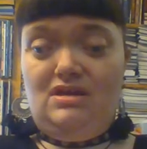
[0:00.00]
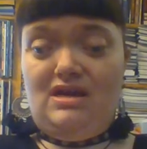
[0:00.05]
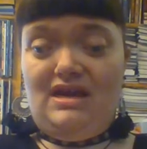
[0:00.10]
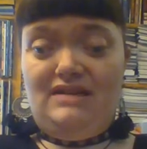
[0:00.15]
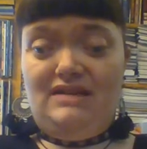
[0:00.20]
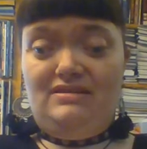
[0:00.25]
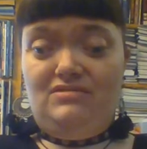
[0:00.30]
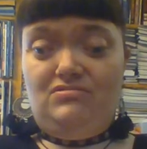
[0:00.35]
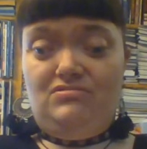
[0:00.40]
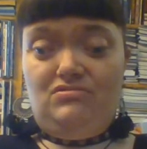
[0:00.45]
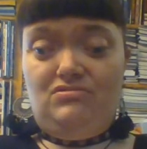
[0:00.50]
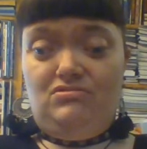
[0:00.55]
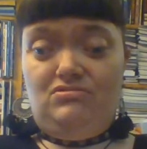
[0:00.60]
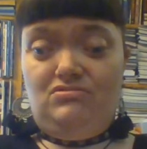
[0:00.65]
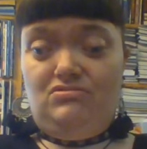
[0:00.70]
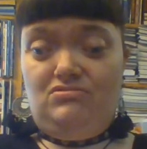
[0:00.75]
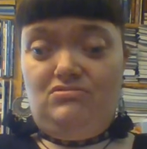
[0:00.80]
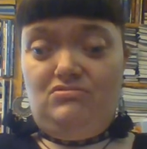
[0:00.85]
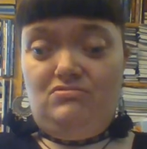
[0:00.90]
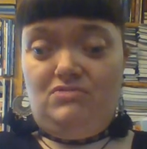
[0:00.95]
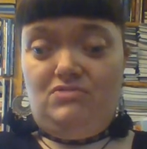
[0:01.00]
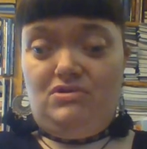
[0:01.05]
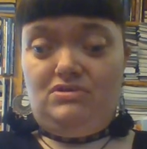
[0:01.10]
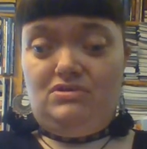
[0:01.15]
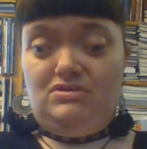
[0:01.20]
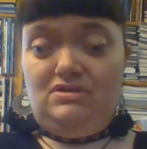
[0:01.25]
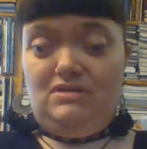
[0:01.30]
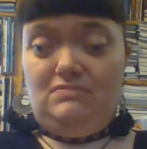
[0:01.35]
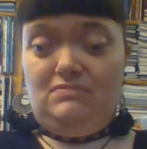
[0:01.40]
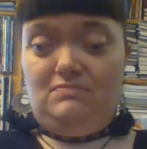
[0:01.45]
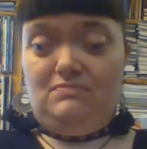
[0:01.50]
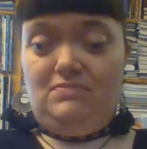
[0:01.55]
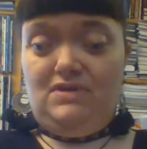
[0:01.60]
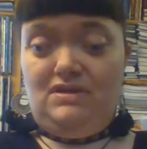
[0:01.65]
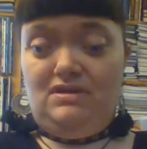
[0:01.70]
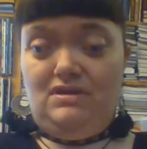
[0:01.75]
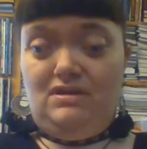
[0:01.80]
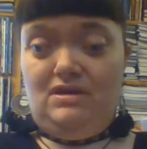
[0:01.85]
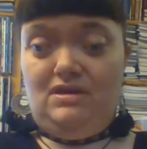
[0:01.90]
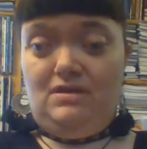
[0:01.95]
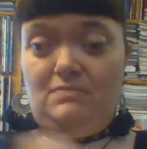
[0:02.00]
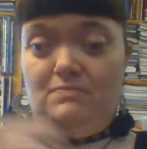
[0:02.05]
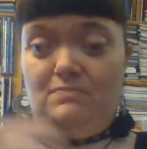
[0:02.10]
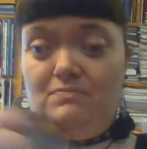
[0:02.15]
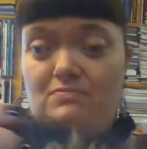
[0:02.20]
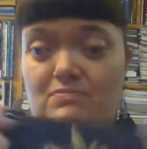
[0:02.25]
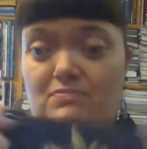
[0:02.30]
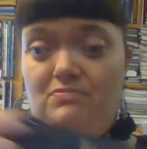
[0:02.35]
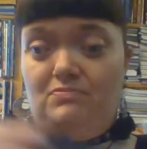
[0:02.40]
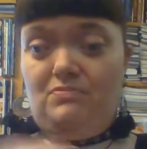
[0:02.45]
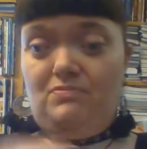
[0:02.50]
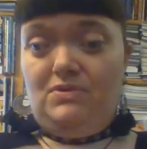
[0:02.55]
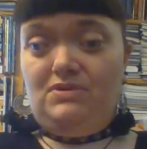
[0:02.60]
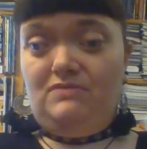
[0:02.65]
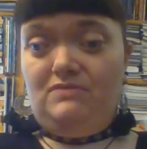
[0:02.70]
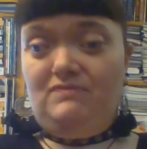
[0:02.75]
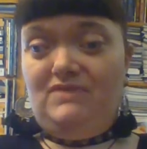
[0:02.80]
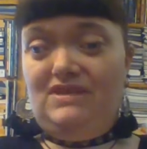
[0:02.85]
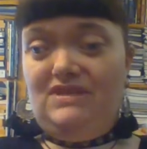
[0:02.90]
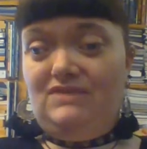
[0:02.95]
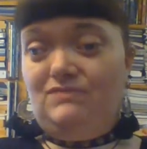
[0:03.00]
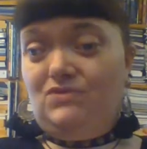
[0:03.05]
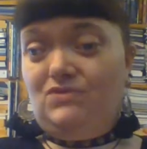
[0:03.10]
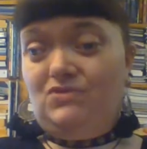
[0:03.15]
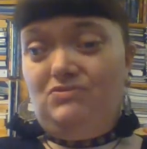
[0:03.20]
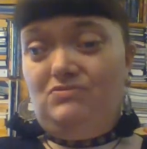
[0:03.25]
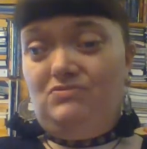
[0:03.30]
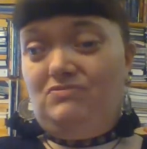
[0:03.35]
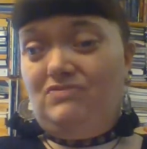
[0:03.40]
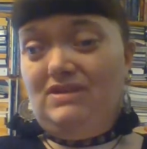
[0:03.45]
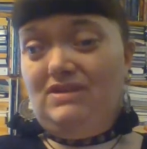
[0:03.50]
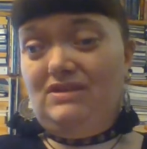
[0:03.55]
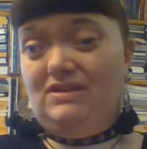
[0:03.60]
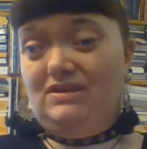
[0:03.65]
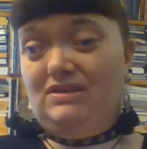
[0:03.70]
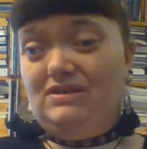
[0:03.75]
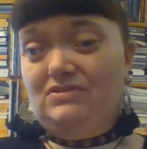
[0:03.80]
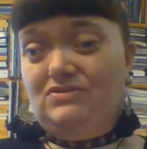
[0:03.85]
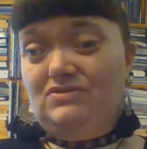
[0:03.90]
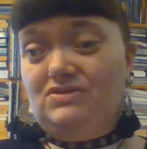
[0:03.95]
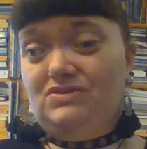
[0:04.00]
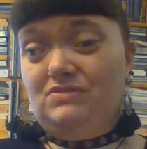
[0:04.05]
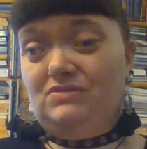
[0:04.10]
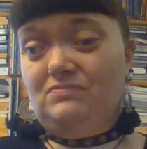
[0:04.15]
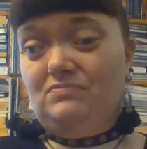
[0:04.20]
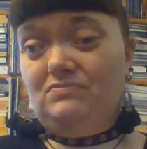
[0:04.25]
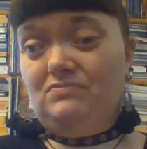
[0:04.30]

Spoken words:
I think you could do worse than picking up one of these for $2-3.